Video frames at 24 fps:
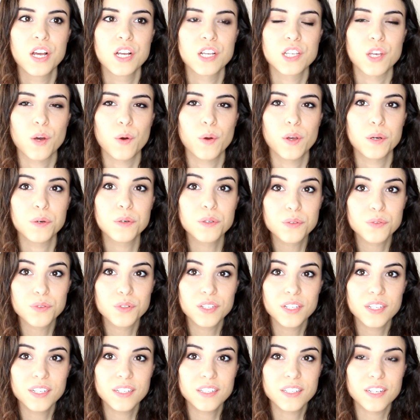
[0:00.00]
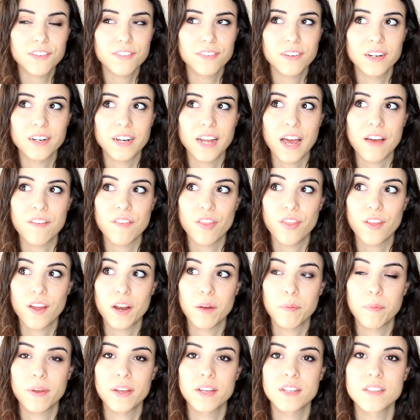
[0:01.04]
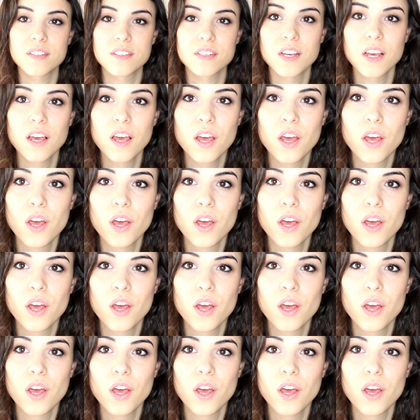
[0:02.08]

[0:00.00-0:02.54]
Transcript: So it was really different to have a therapist